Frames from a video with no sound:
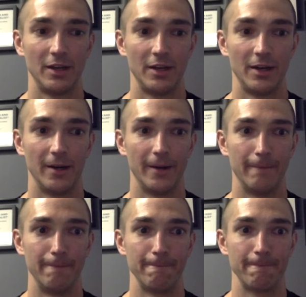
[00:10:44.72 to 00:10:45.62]

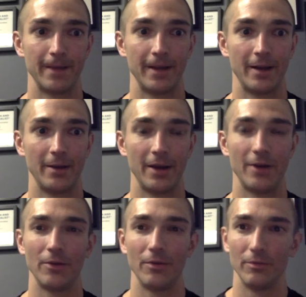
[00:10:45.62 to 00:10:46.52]
And I
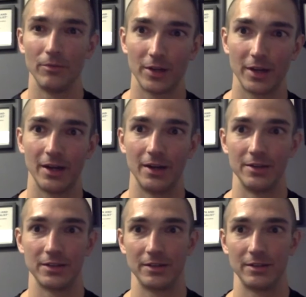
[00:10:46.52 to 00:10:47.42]
don't look at it
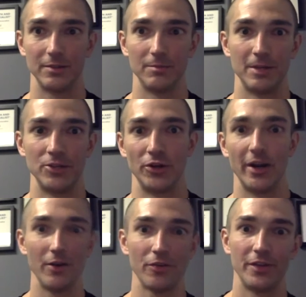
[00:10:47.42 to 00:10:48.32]
as a major
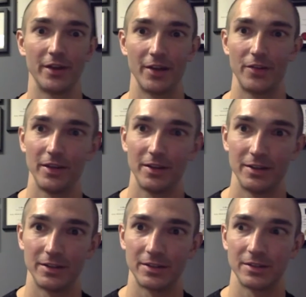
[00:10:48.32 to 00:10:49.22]
health thing. I think
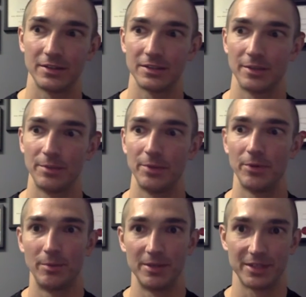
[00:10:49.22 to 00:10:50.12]
it's some people
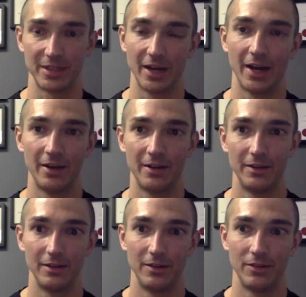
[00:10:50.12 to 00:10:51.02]
are
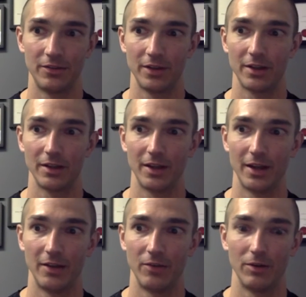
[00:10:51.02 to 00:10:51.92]
misguided in thinking
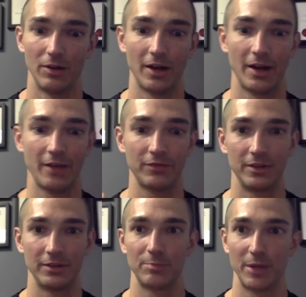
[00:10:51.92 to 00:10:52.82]
that, well, I have
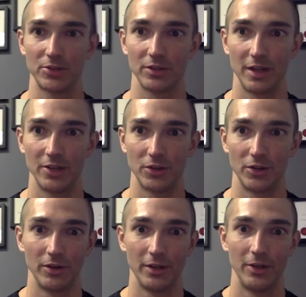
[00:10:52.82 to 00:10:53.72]
to specialize
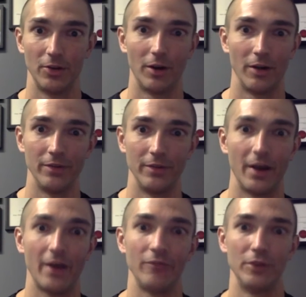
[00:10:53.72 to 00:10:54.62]
early or I'll
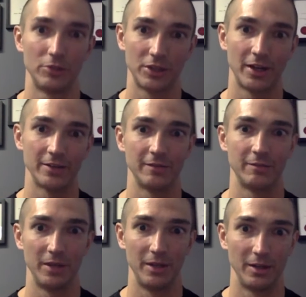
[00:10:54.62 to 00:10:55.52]
have no chance of
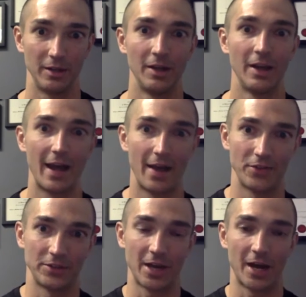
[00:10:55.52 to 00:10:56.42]
being at
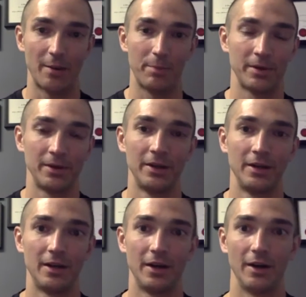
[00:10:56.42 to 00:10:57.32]
the top
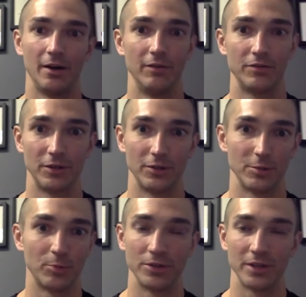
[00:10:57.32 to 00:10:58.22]
of certain
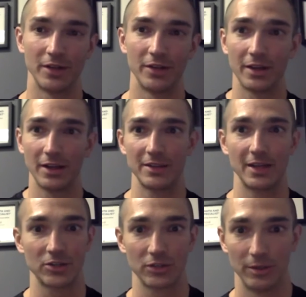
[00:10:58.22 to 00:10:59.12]
sports. And I think that's
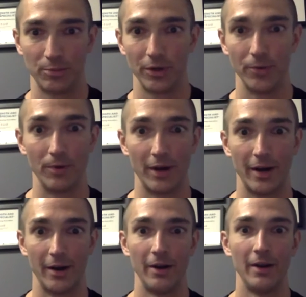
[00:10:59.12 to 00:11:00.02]
actually pretty
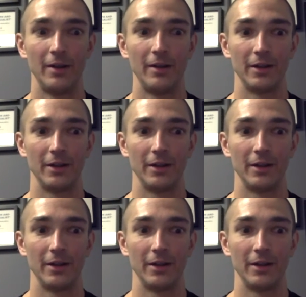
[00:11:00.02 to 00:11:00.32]
rare. Like